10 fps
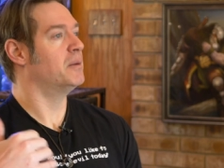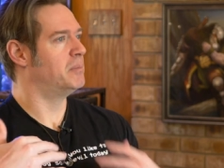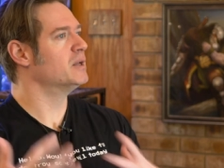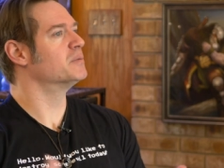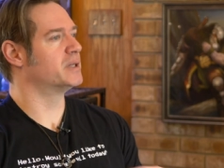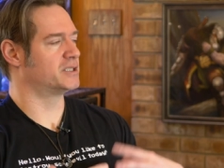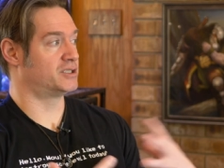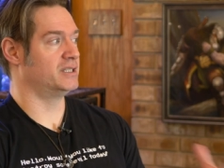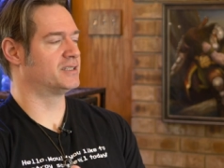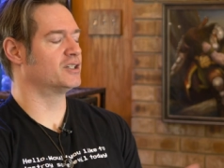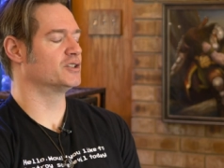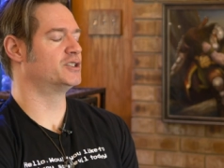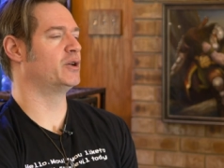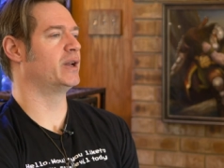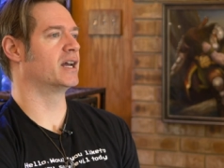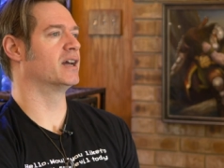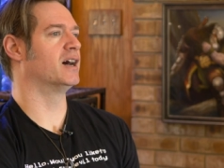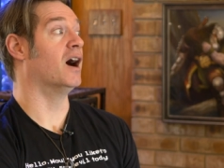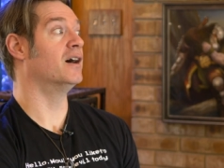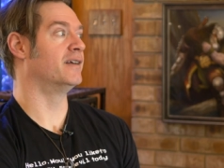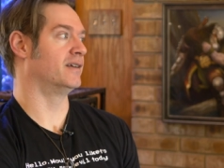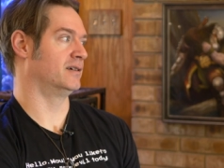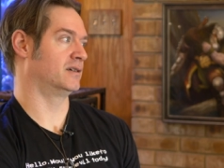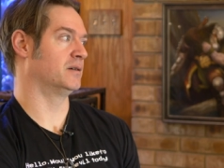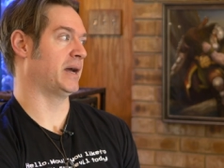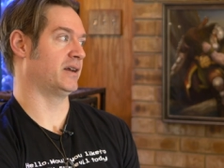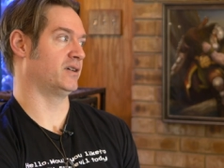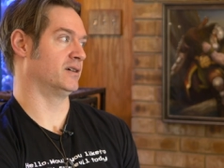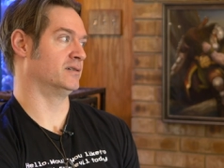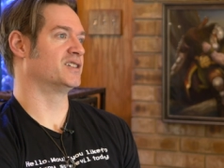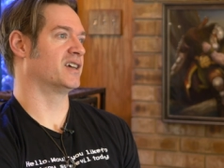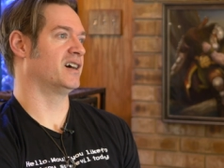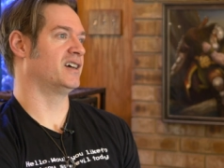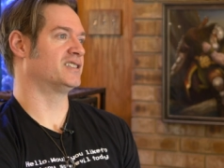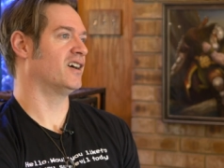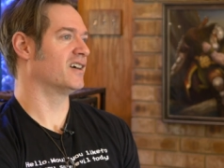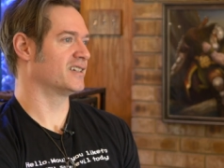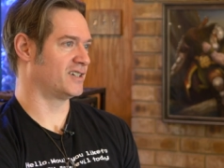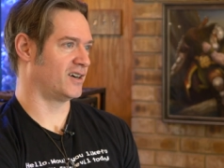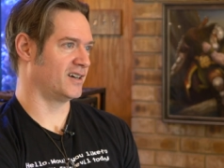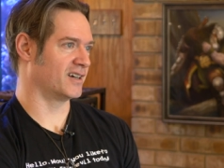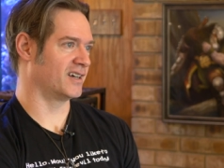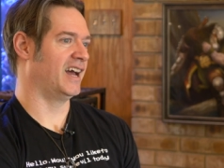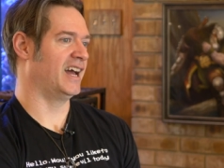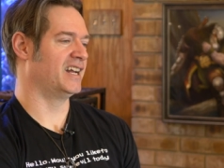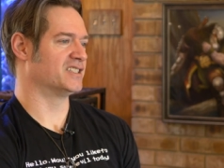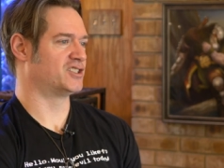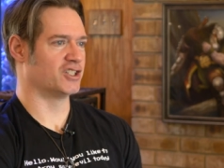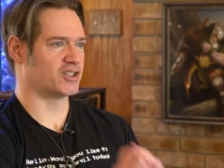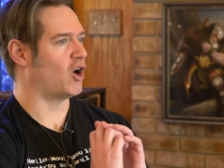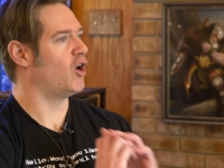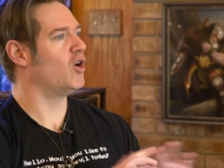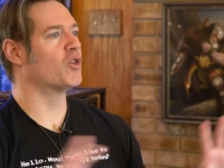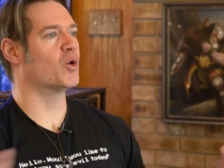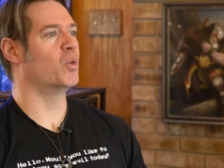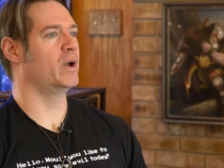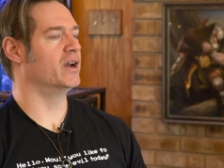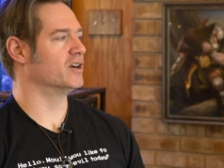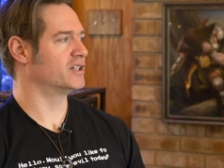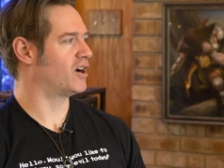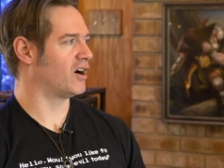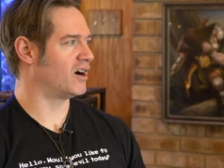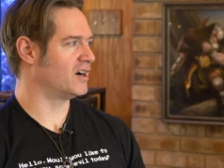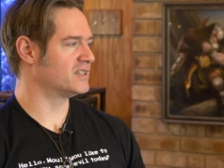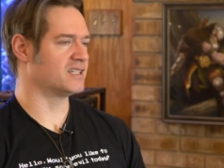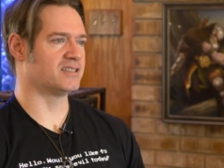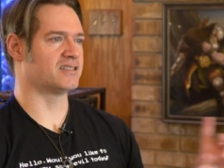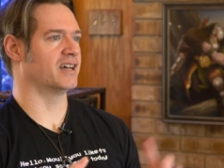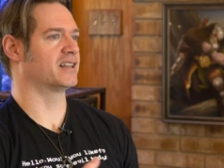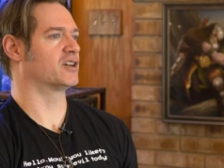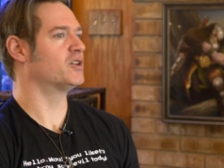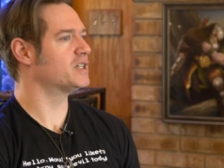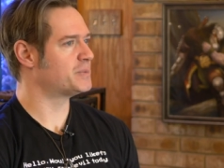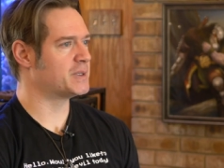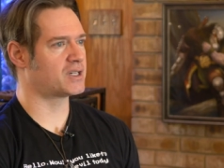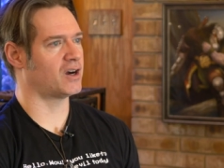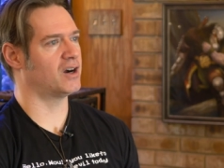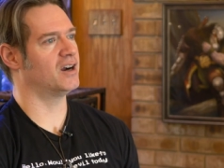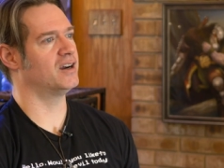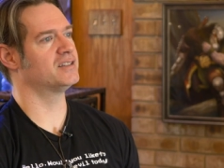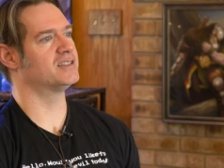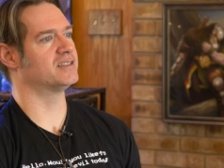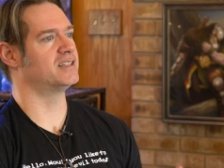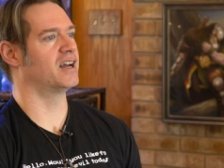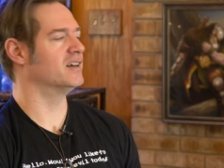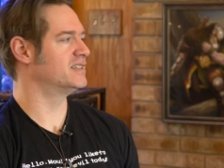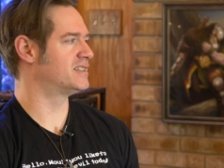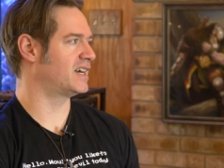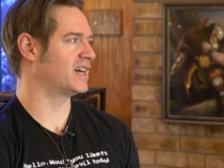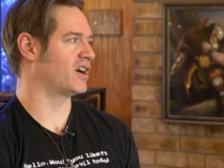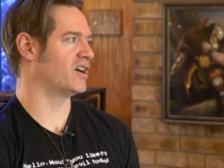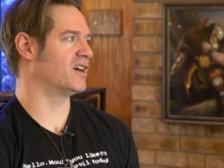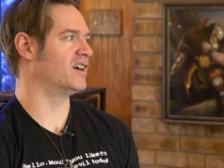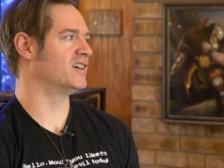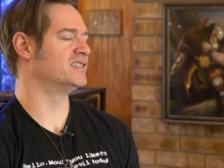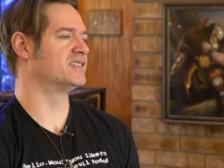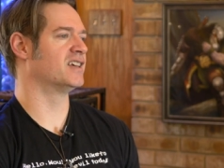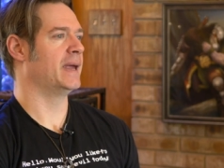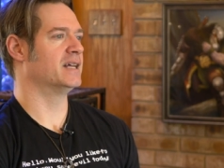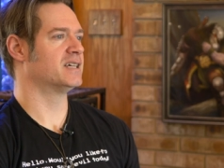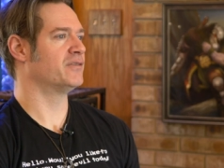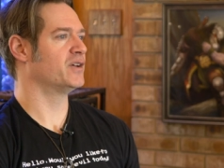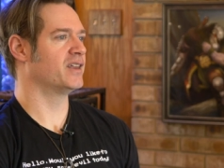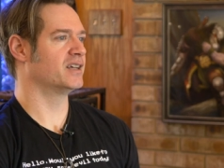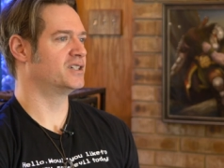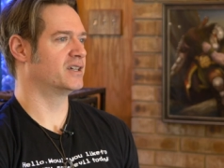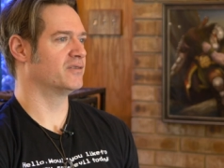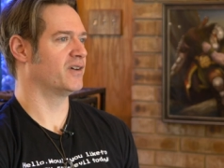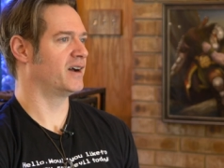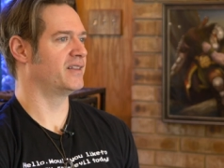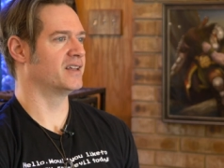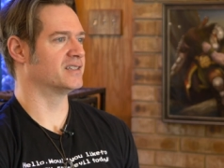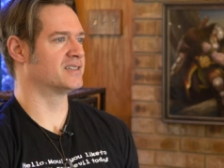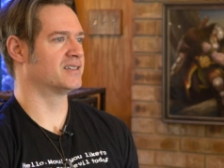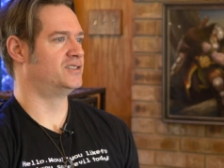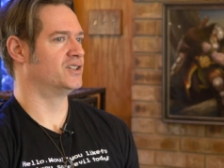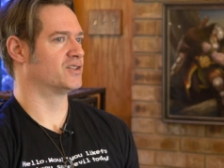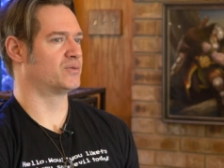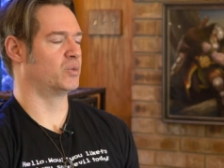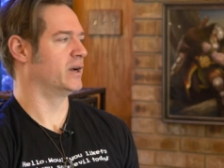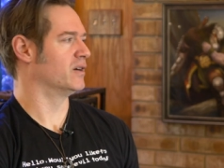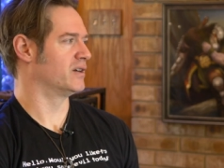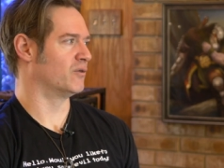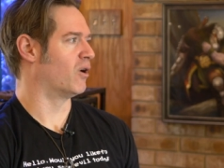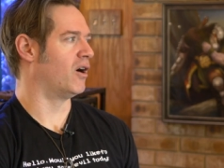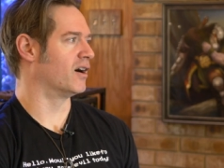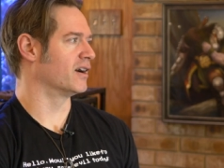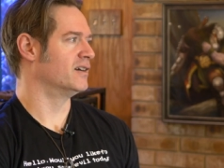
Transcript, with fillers: built but is still tuning un-commander. She's got a Togatog and it's just all the weird cards. It's like the Christmas cards, it's the unset cards, it's everything she can find that's just weird and wrong.